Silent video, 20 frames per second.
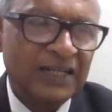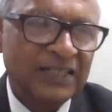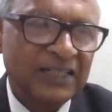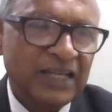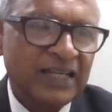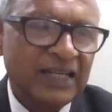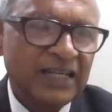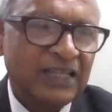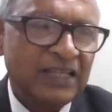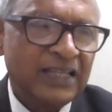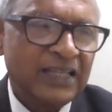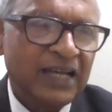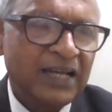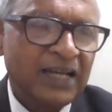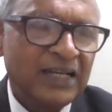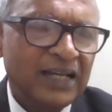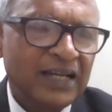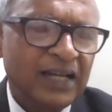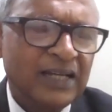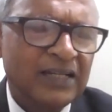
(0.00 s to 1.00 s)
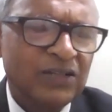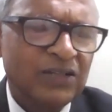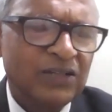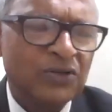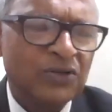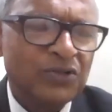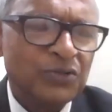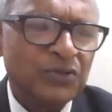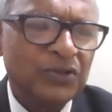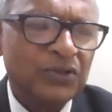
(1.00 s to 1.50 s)
And
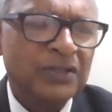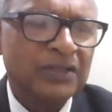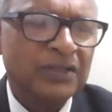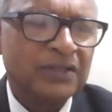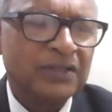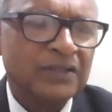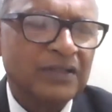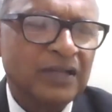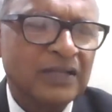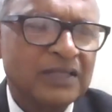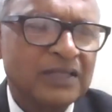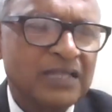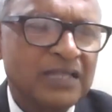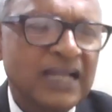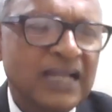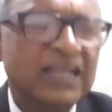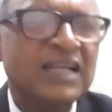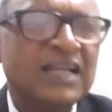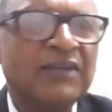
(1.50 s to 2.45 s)
also a slight